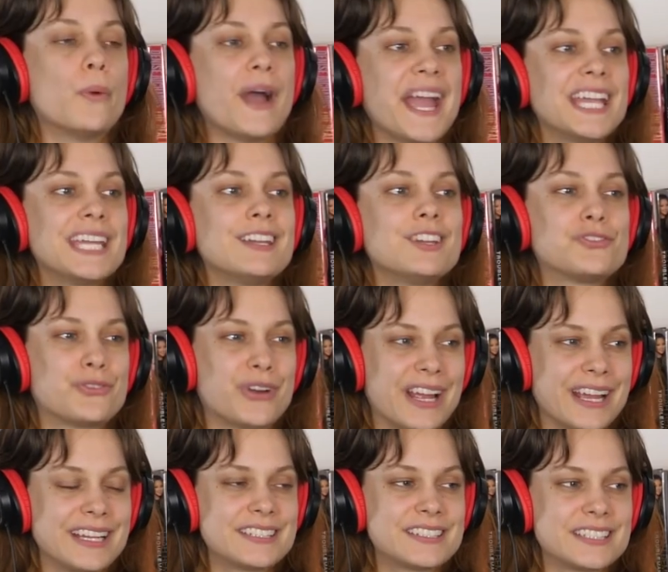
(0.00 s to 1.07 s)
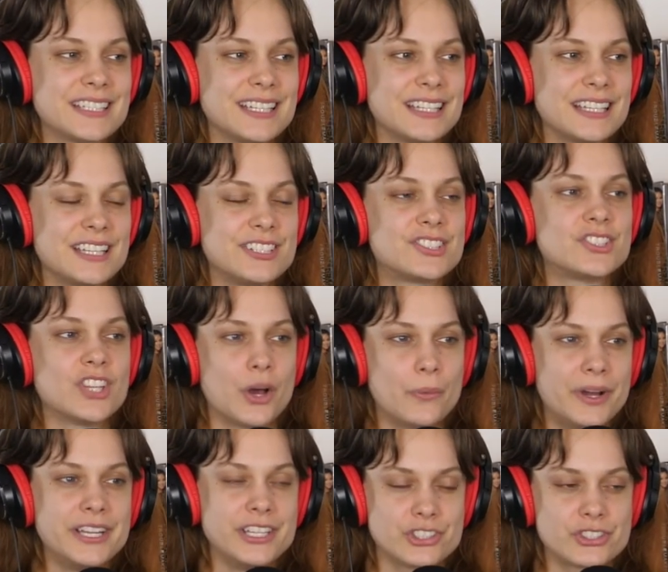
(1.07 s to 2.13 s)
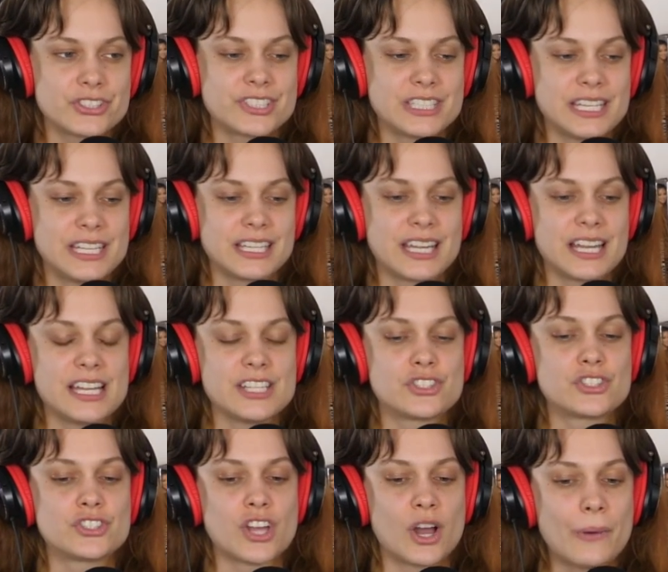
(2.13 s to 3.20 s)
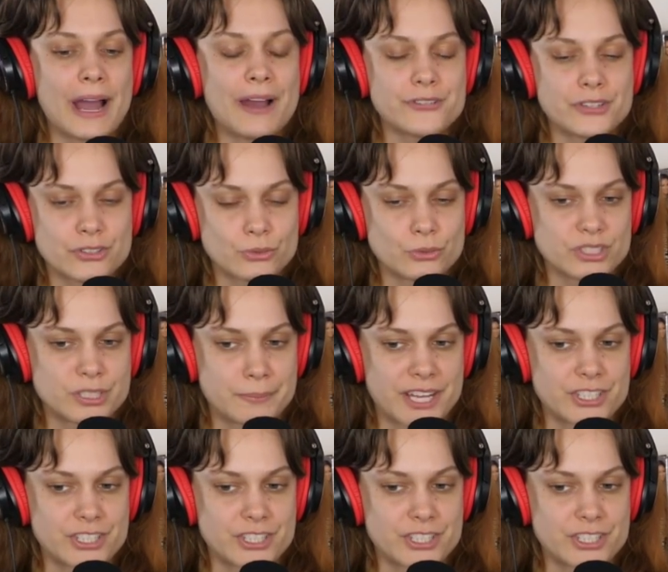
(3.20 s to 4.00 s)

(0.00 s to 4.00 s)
The way he writes is so uninteresting. It's so after school